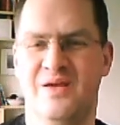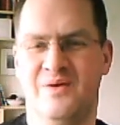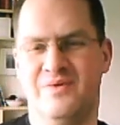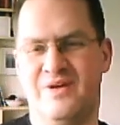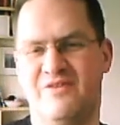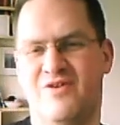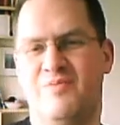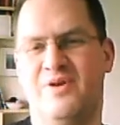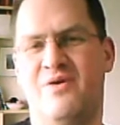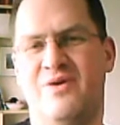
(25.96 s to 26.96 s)
Well, now you've
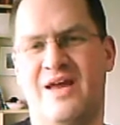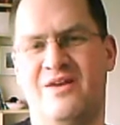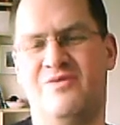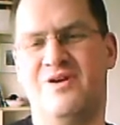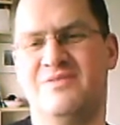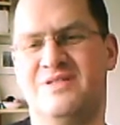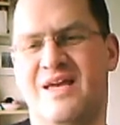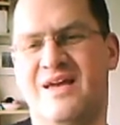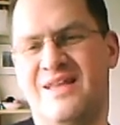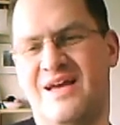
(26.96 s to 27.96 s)
opened a whole can of worms
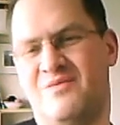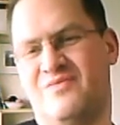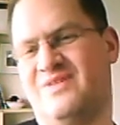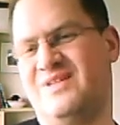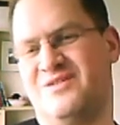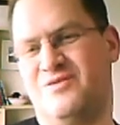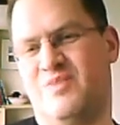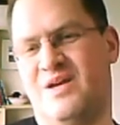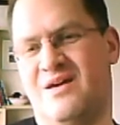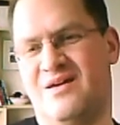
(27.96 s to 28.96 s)
there. This
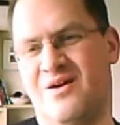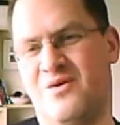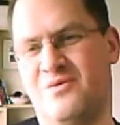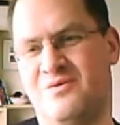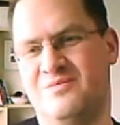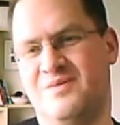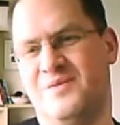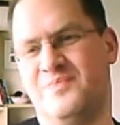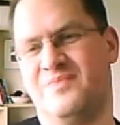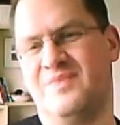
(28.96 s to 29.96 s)
could be a whole
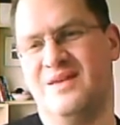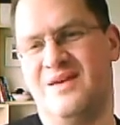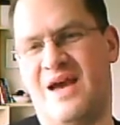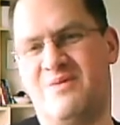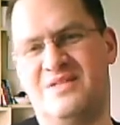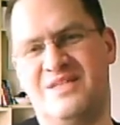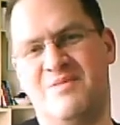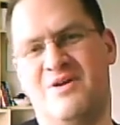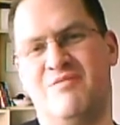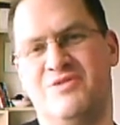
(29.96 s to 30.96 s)
hour
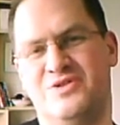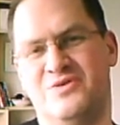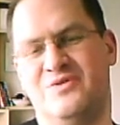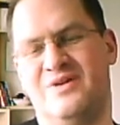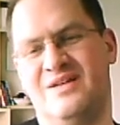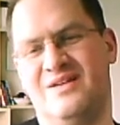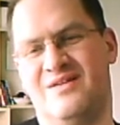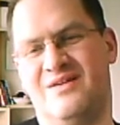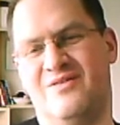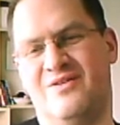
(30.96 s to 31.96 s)
seminar, I'm sure, in
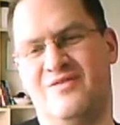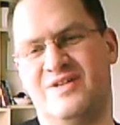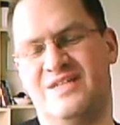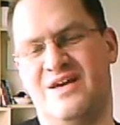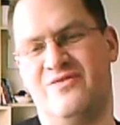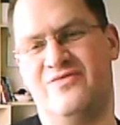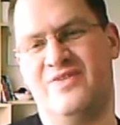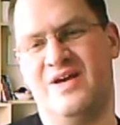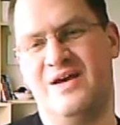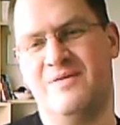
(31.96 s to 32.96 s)
and of itself.
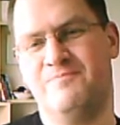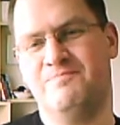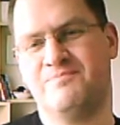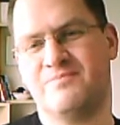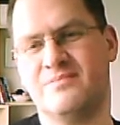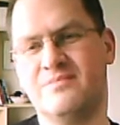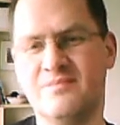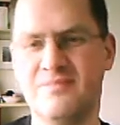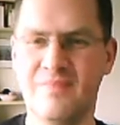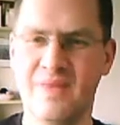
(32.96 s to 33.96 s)
In
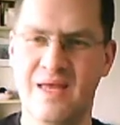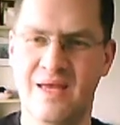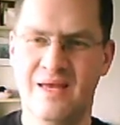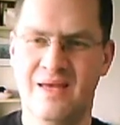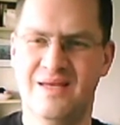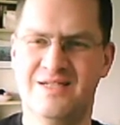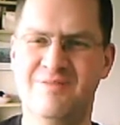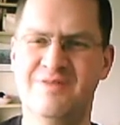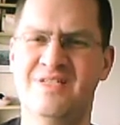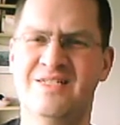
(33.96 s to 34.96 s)

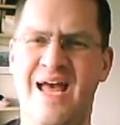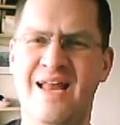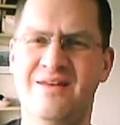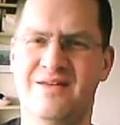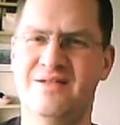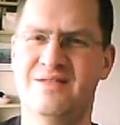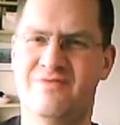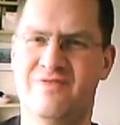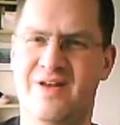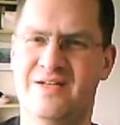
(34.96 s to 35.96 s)
terms of standards
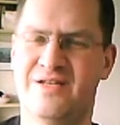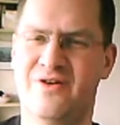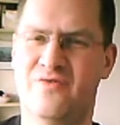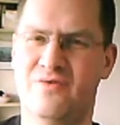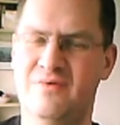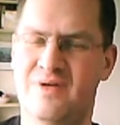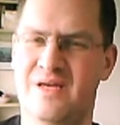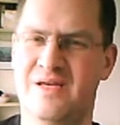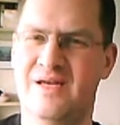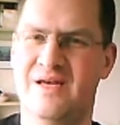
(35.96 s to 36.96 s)
for a fantasy novel,
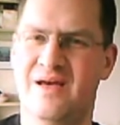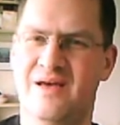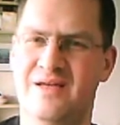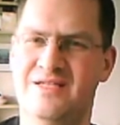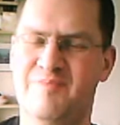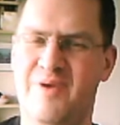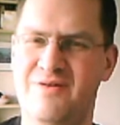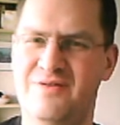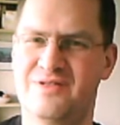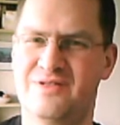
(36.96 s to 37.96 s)
I
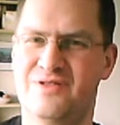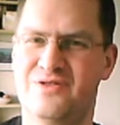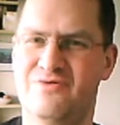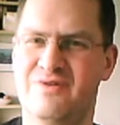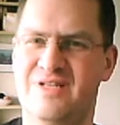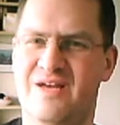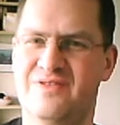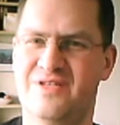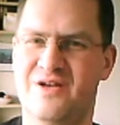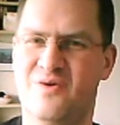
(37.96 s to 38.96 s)
suppose stories have
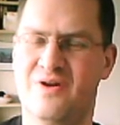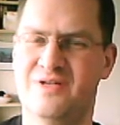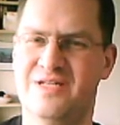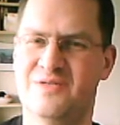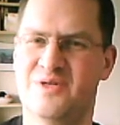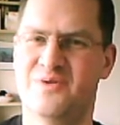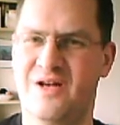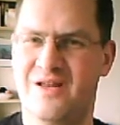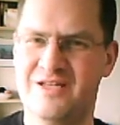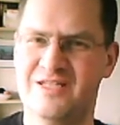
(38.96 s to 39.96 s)
certain qualities which
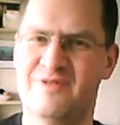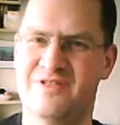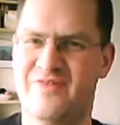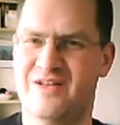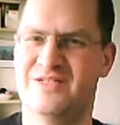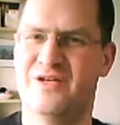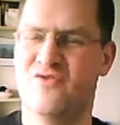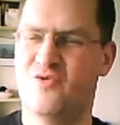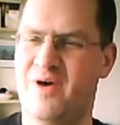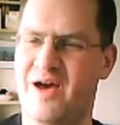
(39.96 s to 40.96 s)
would class them as a fantasy
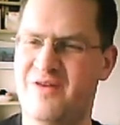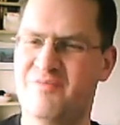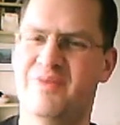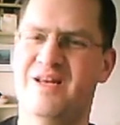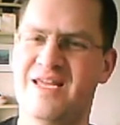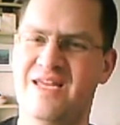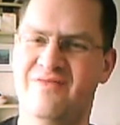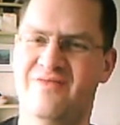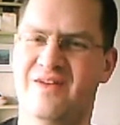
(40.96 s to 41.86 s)
novel, but I don't believe